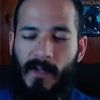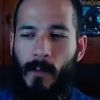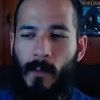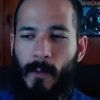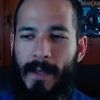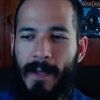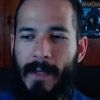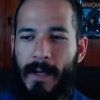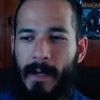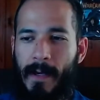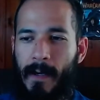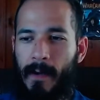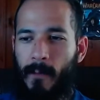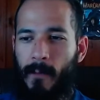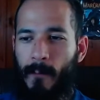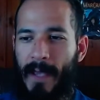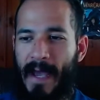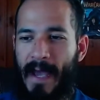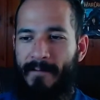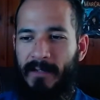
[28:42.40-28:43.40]
we
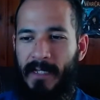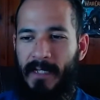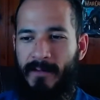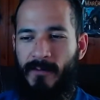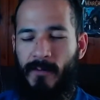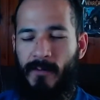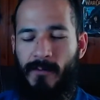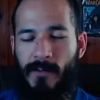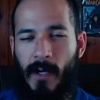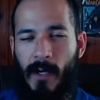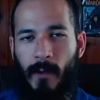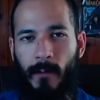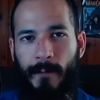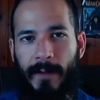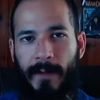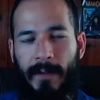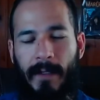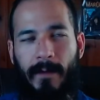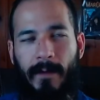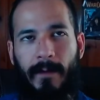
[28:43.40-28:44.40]
have a lot to grow
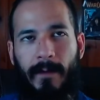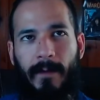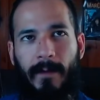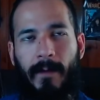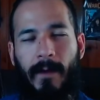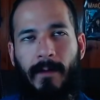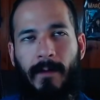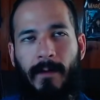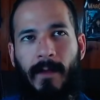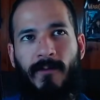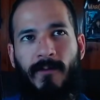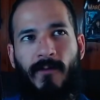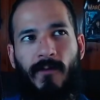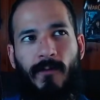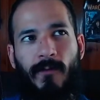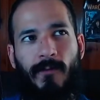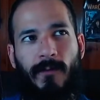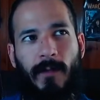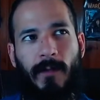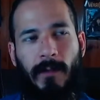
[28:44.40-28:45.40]
and a lot
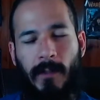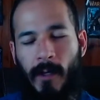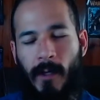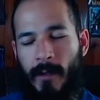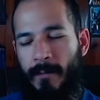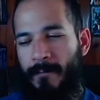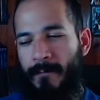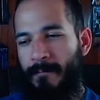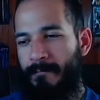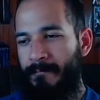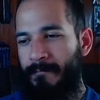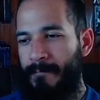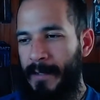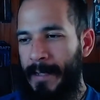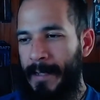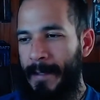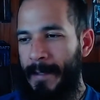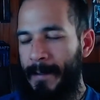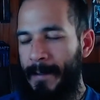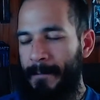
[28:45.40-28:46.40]
to learn. But